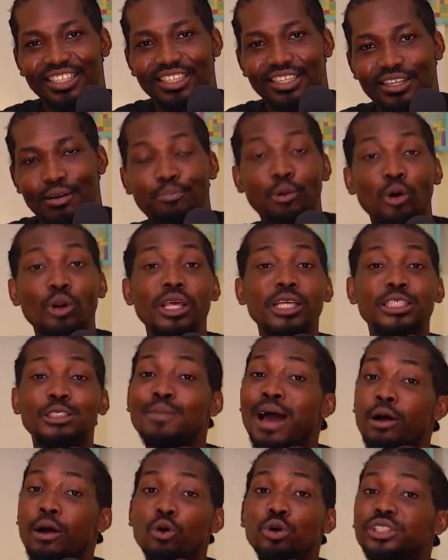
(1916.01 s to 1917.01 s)

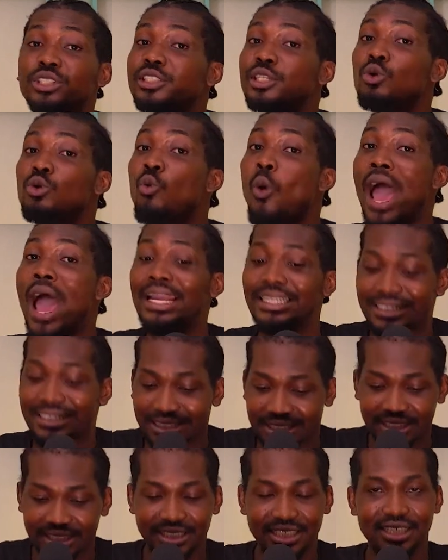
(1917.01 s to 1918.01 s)
Policeman go see
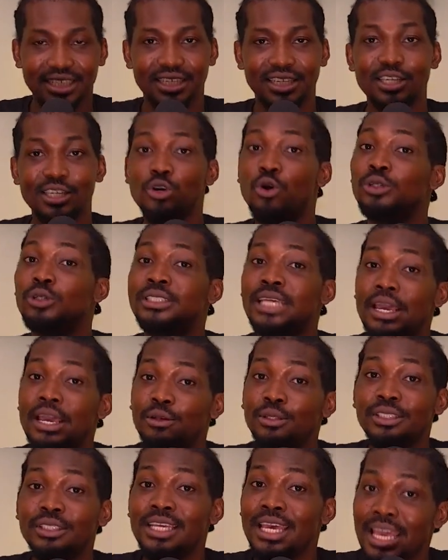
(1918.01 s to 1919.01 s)
whites. He go tell you,
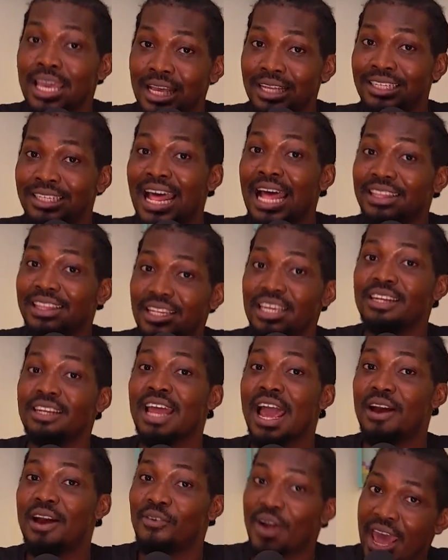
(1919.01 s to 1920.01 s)
say, that thing
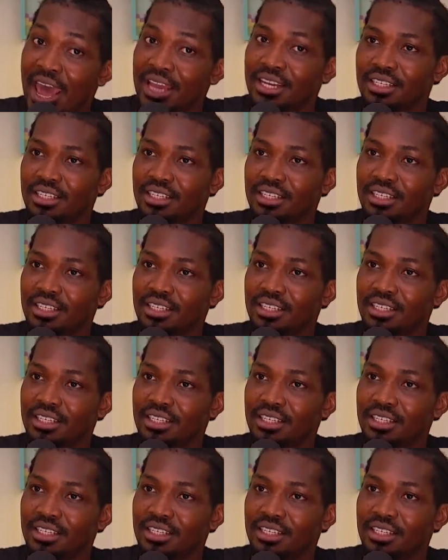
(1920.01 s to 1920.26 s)
I read.